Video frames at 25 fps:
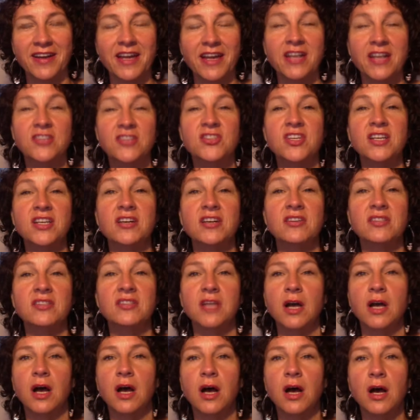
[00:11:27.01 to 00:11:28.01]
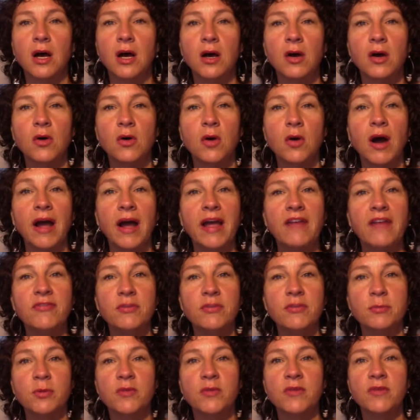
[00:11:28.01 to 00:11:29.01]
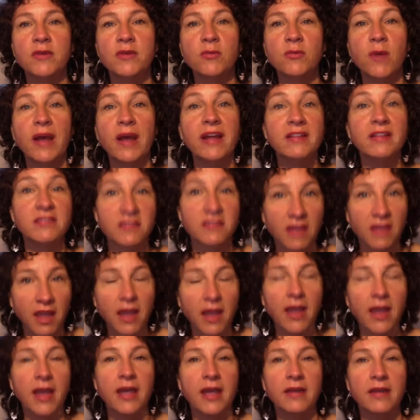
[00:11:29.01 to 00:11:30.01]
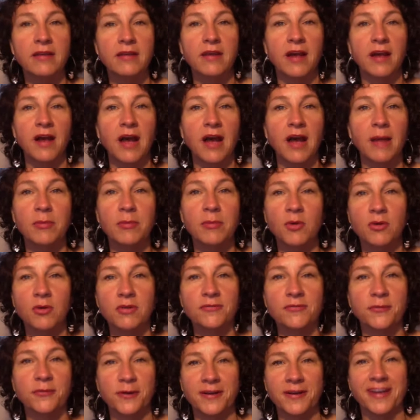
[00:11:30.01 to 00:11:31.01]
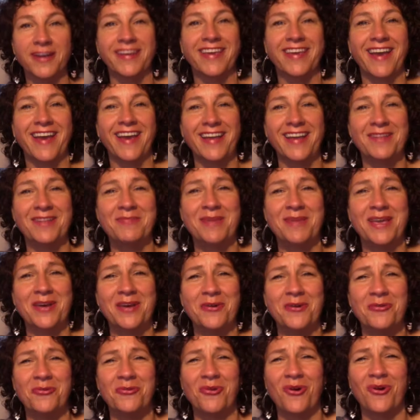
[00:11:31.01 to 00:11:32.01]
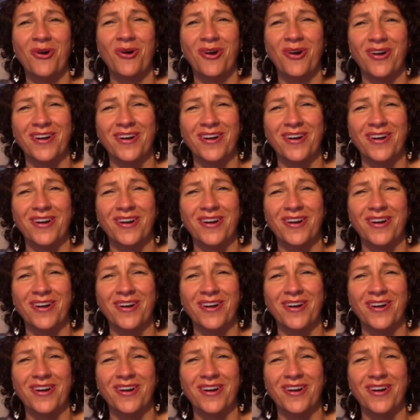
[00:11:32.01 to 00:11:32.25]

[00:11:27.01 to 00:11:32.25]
And she goes, oh, I have the movie rights and I'm going for an Academy Award